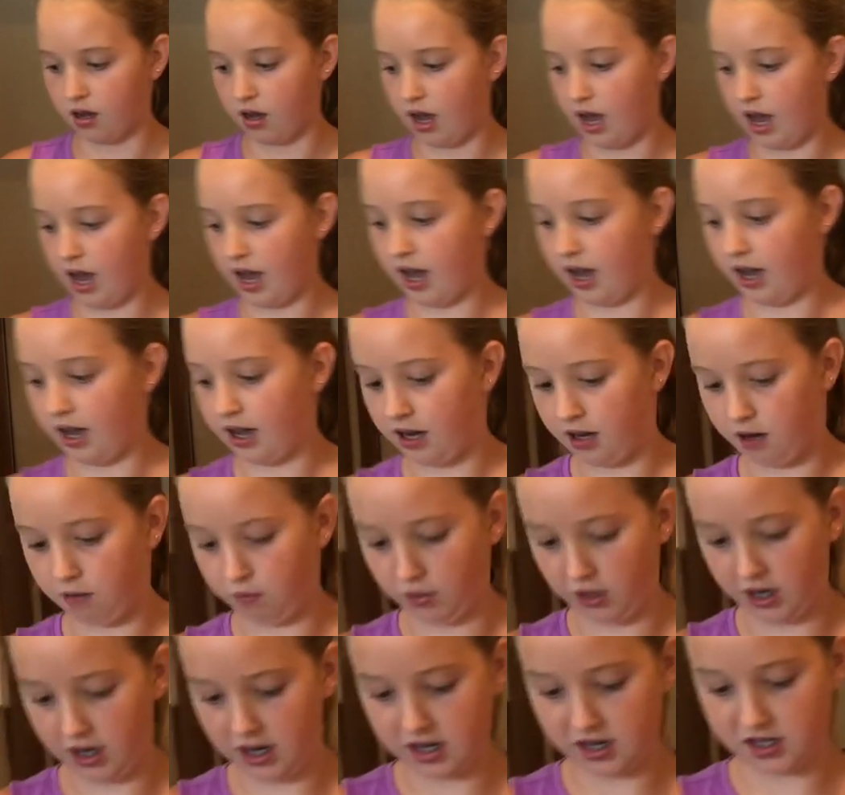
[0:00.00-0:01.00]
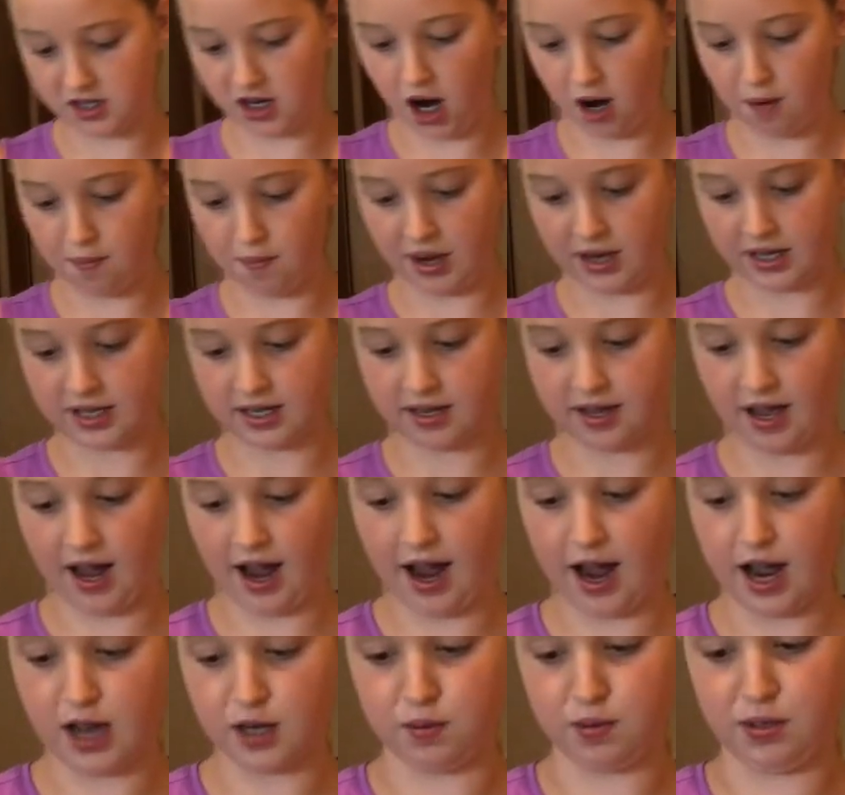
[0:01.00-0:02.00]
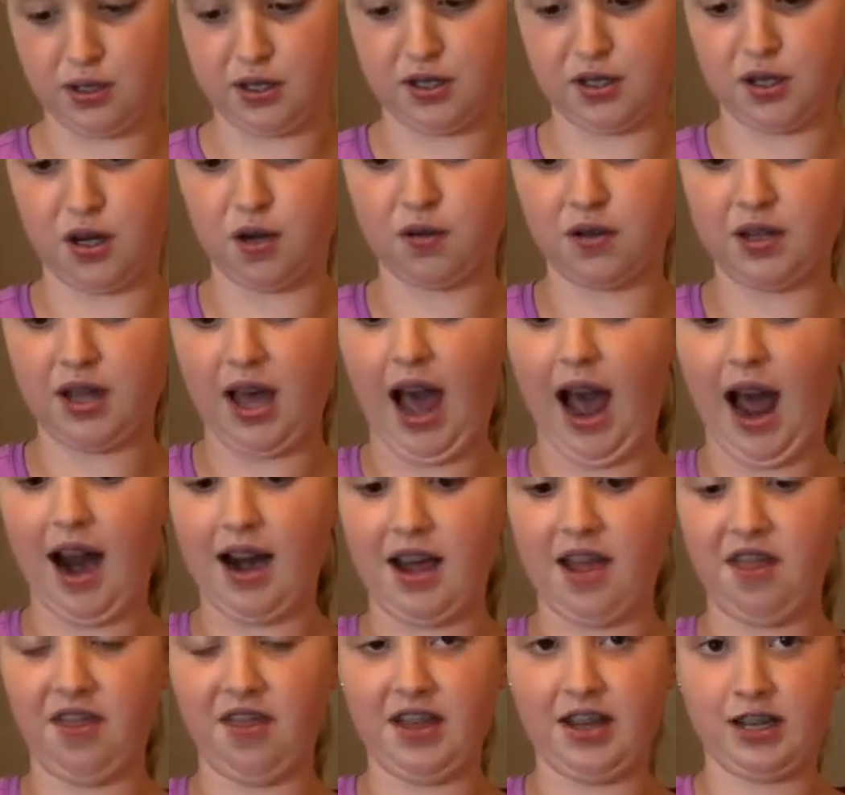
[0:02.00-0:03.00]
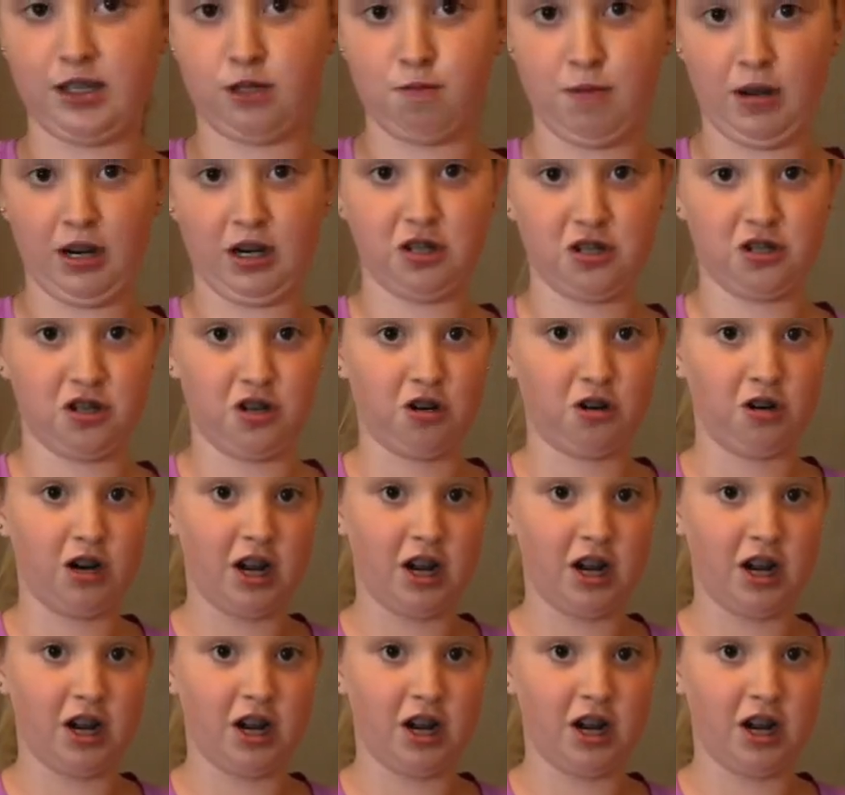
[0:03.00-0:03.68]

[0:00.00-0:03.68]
And we're going to start mixing that as we slowly add in this mixture.